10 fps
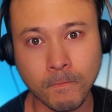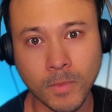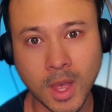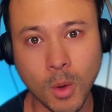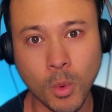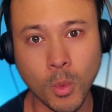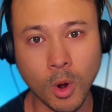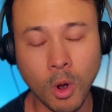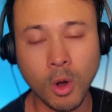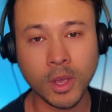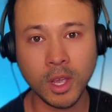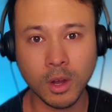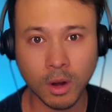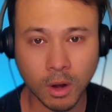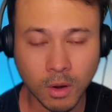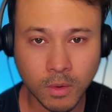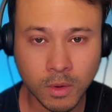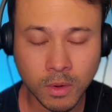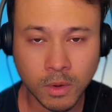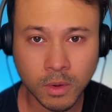Okay, when we're all here
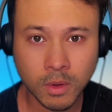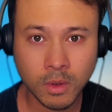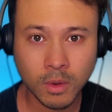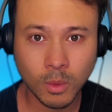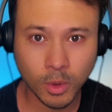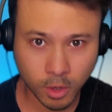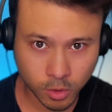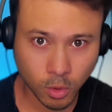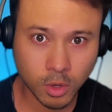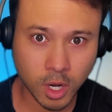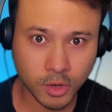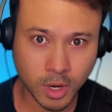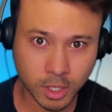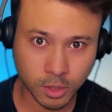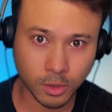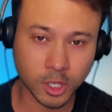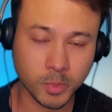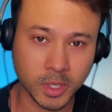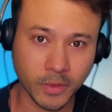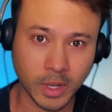with our soul contracts to learn a
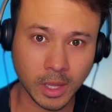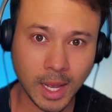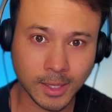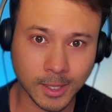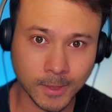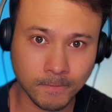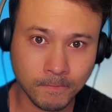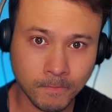specific lesson,